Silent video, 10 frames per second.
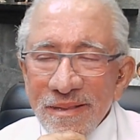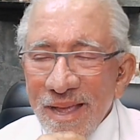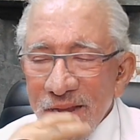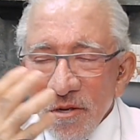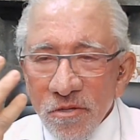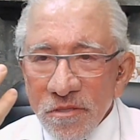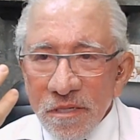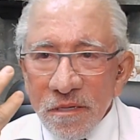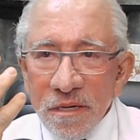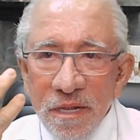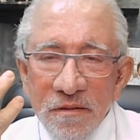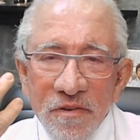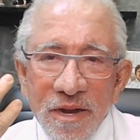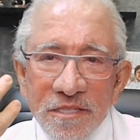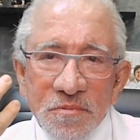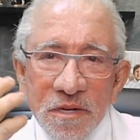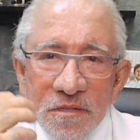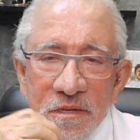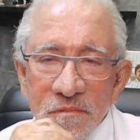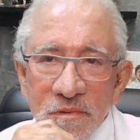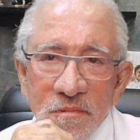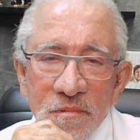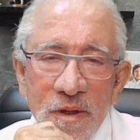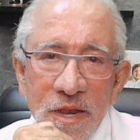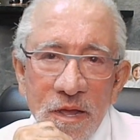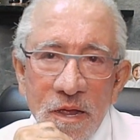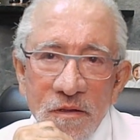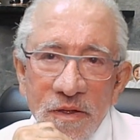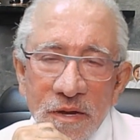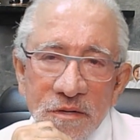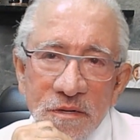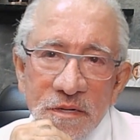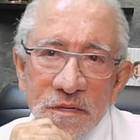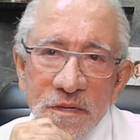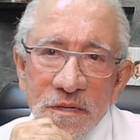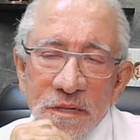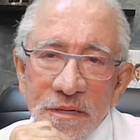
that goes in every aspect of my life, actually.